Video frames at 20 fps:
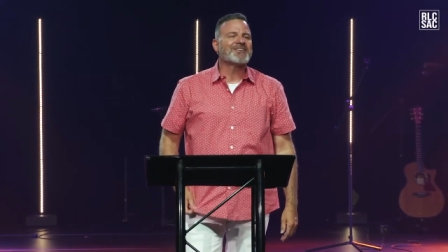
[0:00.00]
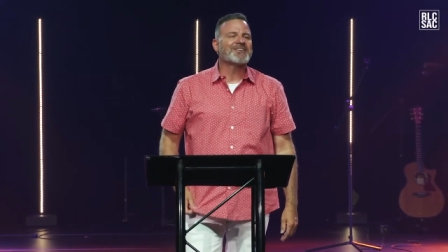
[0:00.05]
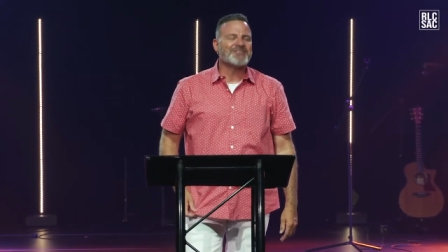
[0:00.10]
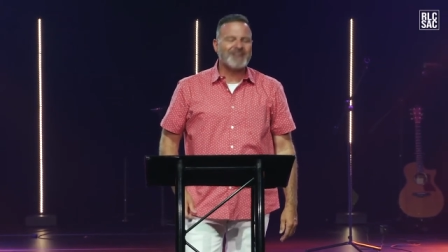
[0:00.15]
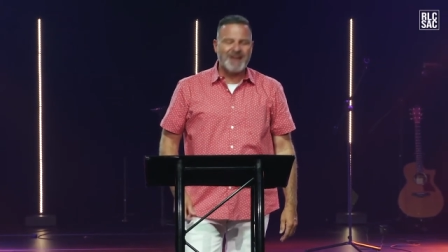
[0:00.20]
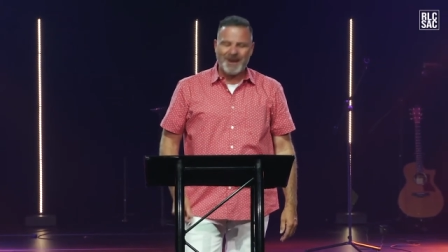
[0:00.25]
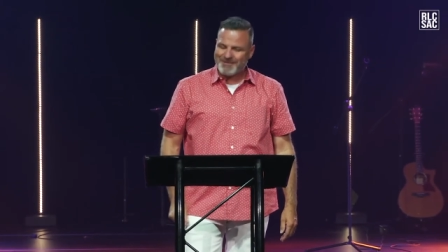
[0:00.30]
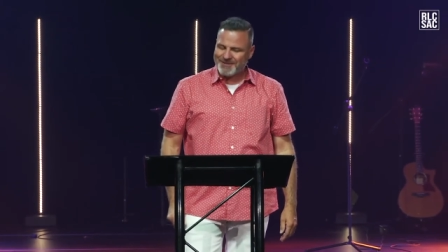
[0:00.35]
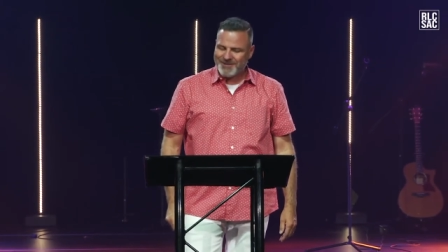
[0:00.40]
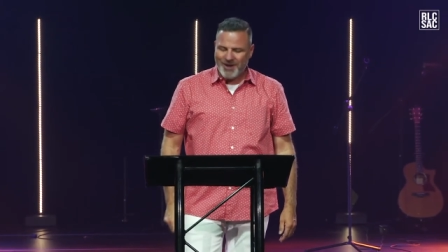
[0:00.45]
Tell
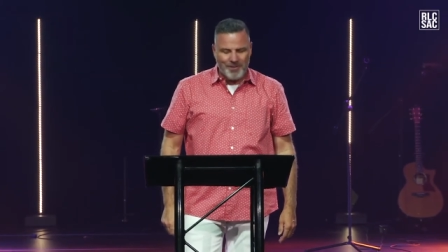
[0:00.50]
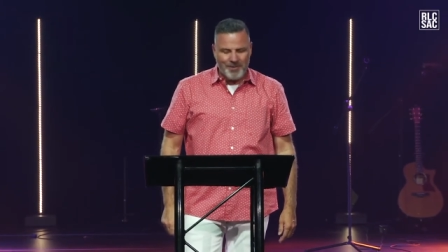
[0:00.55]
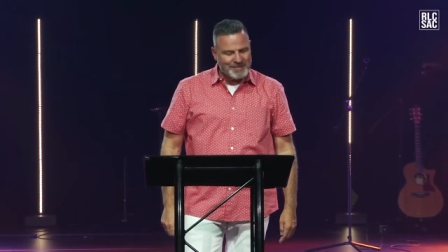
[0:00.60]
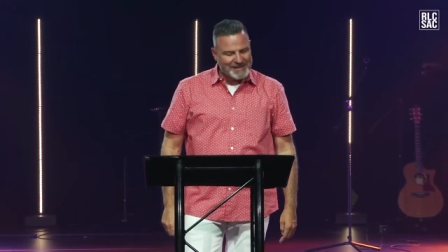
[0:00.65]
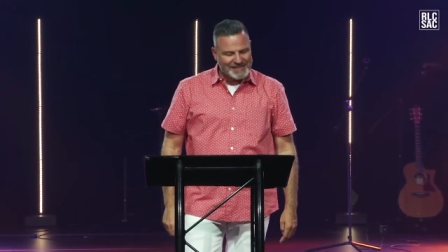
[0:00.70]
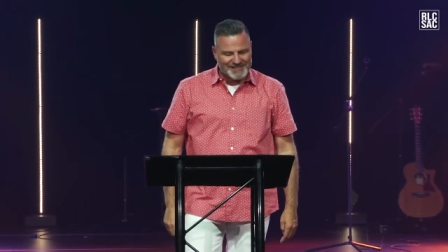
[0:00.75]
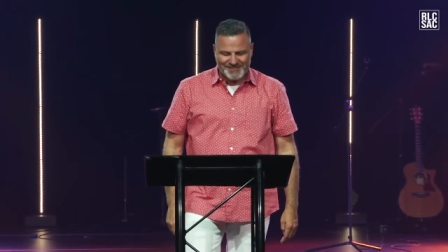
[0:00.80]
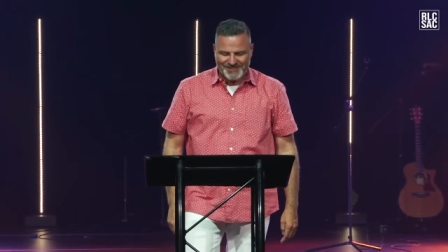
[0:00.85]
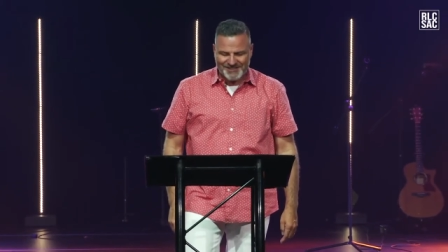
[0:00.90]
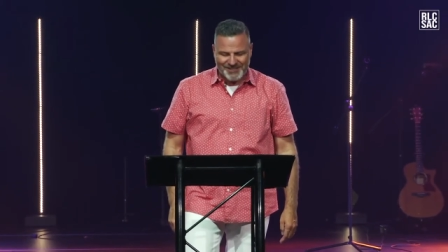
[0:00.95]
your neighbor,
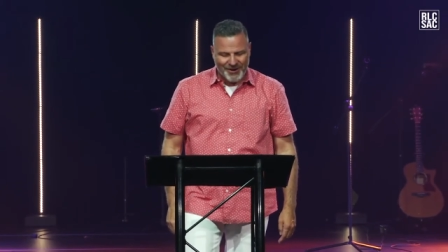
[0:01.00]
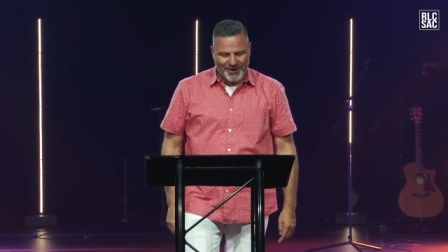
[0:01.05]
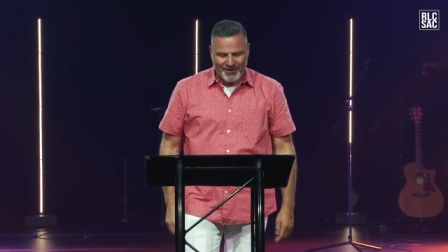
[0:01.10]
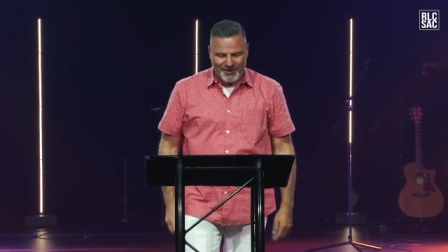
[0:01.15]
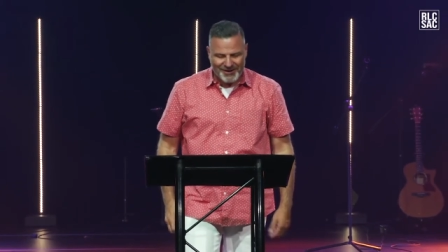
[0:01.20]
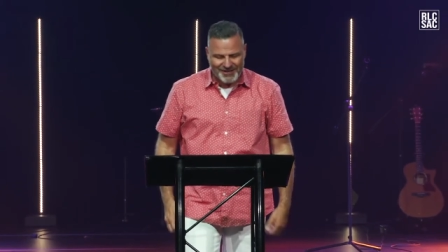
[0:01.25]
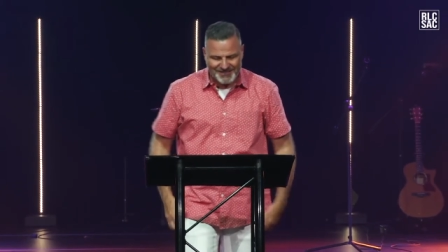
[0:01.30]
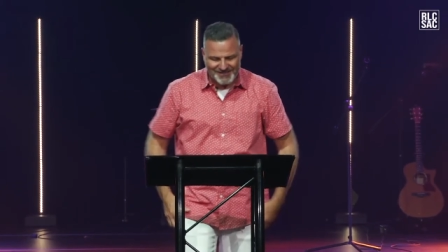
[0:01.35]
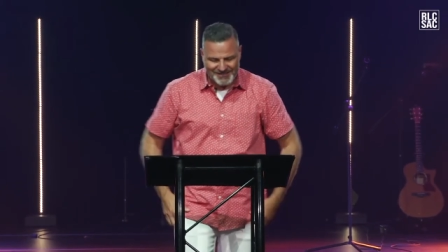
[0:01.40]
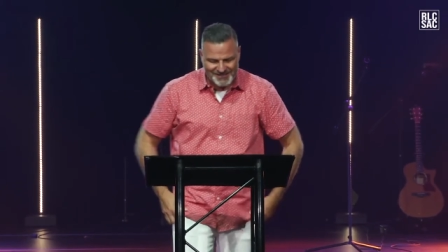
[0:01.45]
don't be
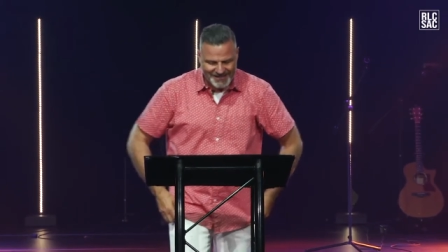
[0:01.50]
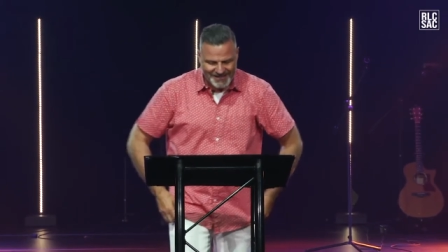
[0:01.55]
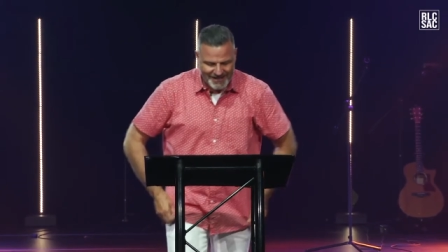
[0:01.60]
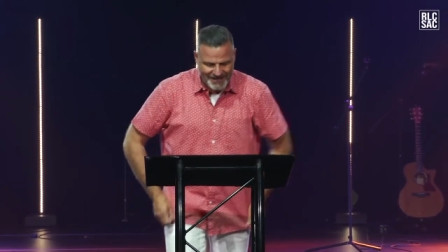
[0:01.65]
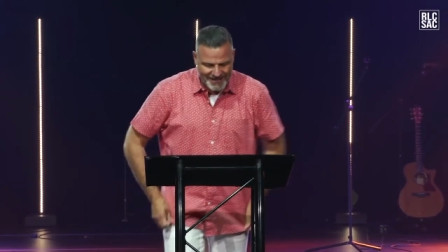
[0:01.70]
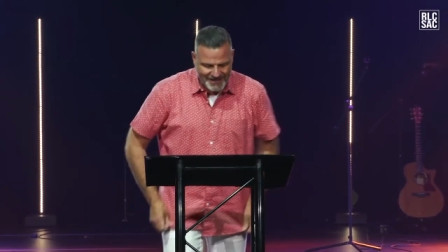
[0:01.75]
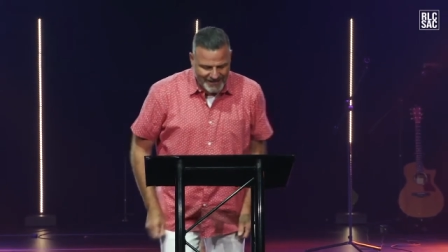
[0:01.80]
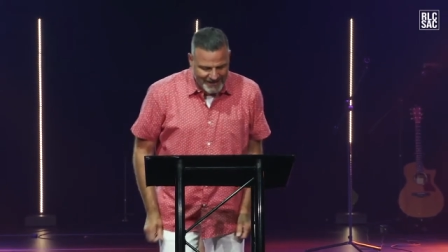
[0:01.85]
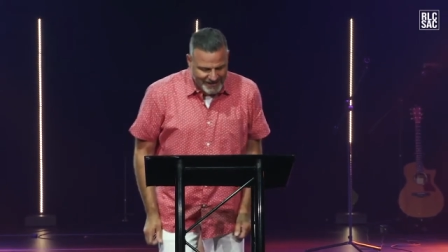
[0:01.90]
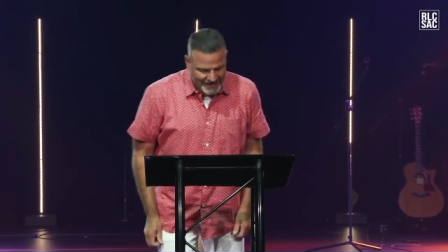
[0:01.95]
discouraged.
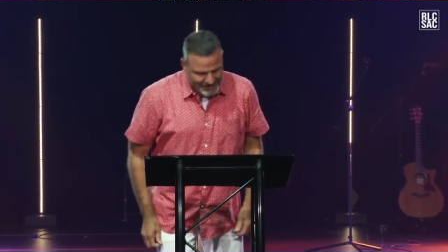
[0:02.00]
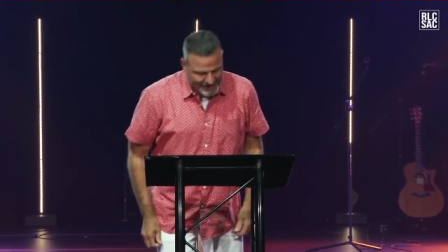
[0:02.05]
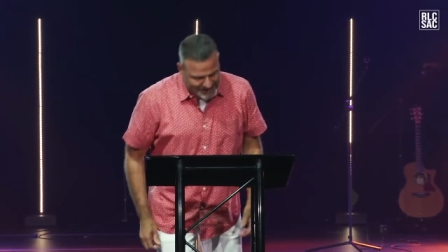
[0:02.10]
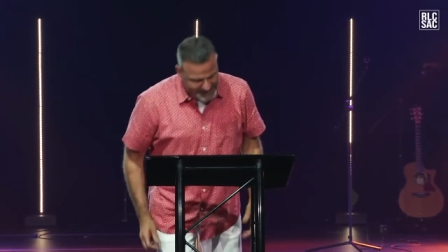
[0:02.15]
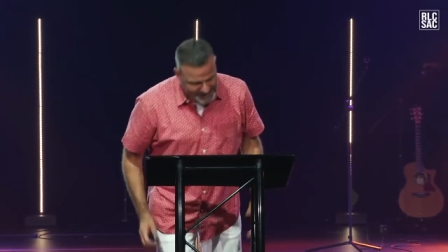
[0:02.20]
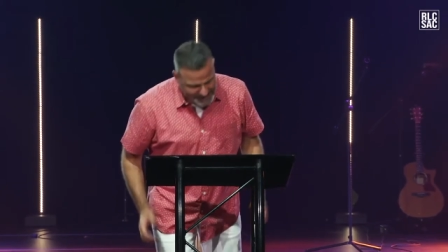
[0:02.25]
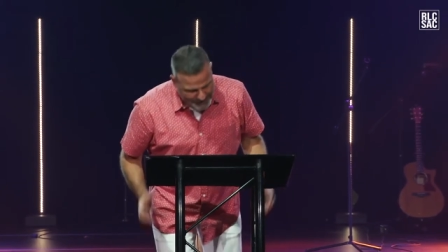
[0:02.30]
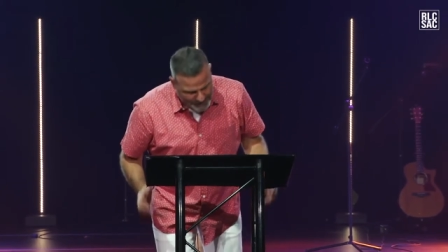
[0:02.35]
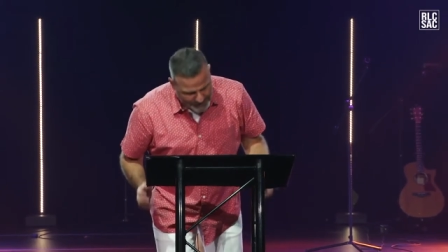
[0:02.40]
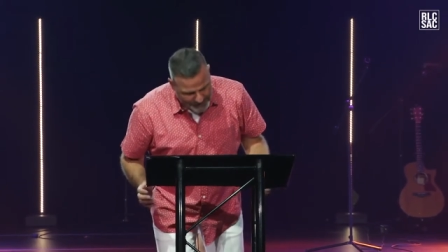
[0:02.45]

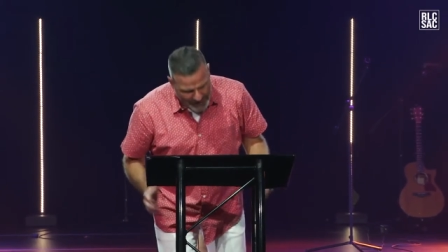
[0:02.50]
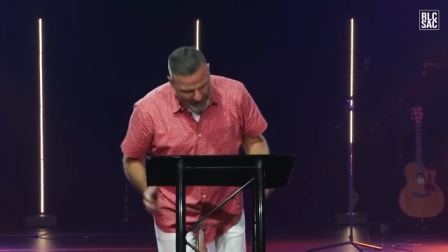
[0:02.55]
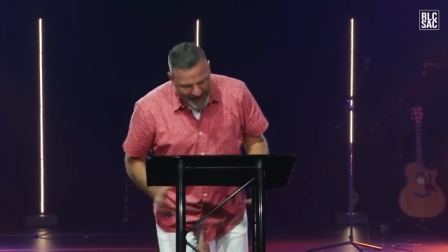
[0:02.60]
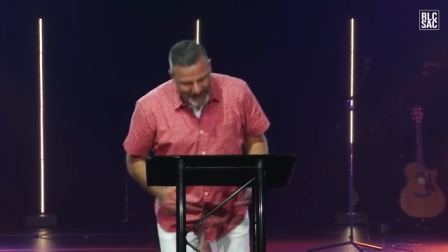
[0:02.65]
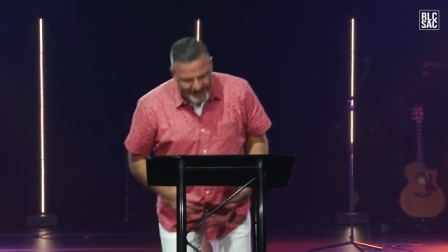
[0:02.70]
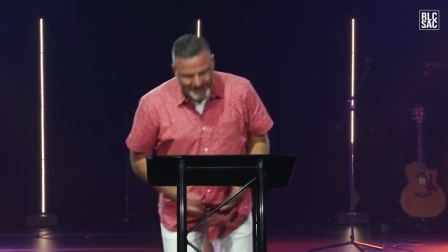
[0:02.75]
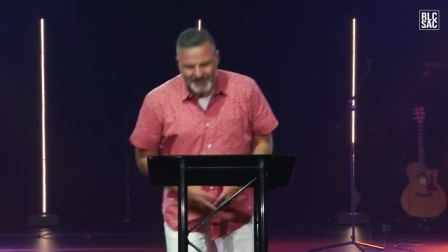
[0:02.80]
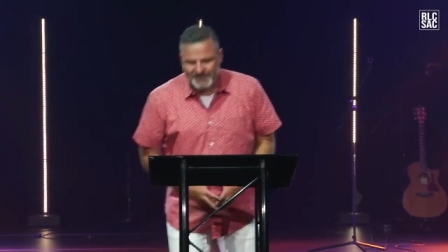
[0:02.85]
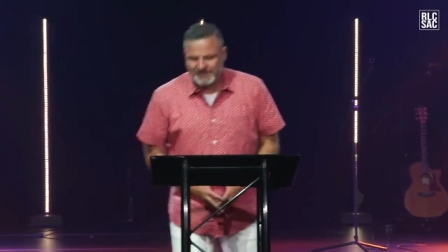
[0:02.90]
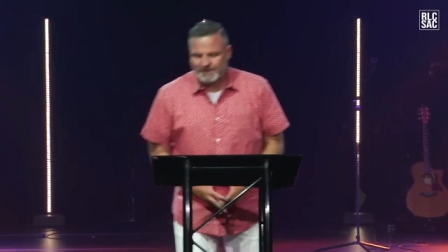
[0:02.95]
Listen,
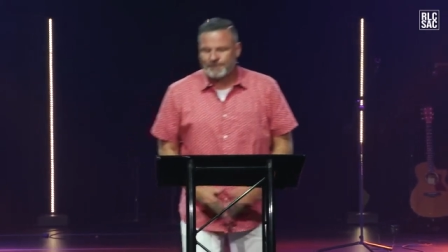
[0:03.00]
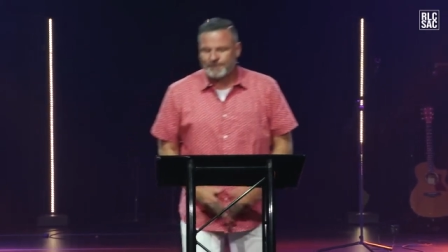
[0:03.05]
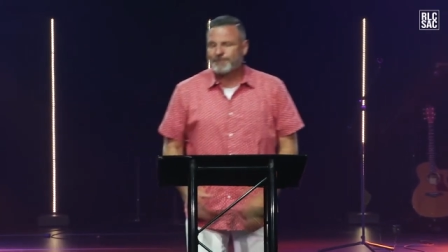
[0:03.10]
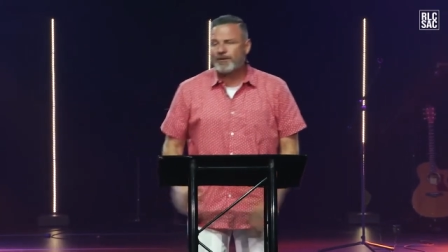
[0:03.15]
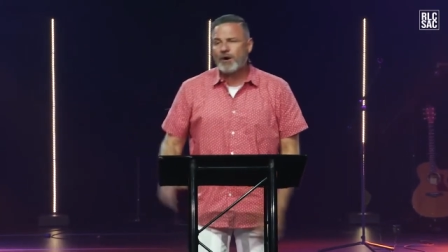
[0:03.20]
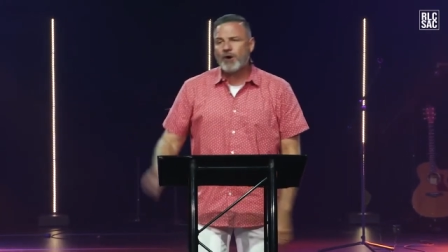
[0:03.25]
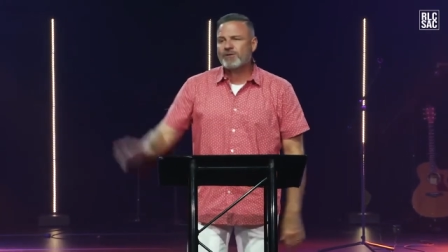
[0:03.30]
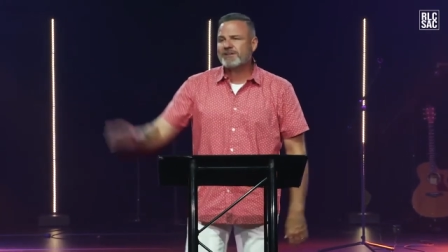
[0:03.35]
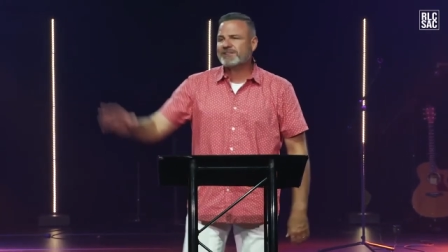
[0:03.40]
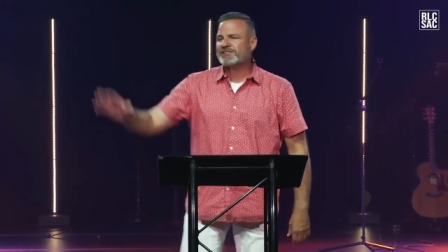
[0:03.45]
faith
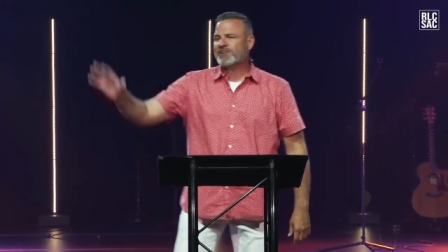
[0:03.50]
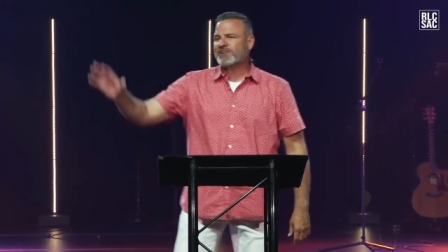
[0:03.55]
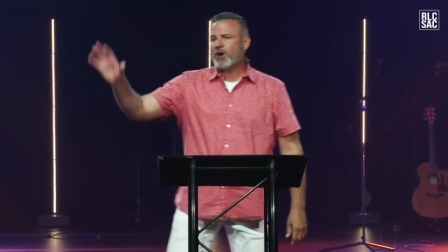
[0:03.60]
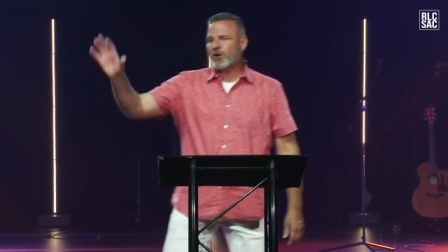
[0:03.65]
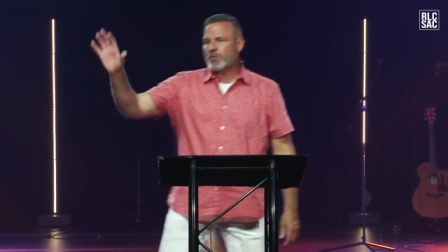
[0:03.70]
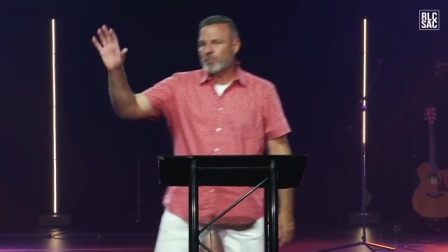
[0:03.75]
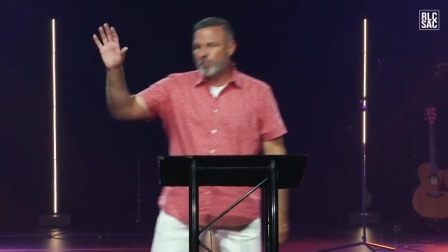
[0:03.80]
doesn't focus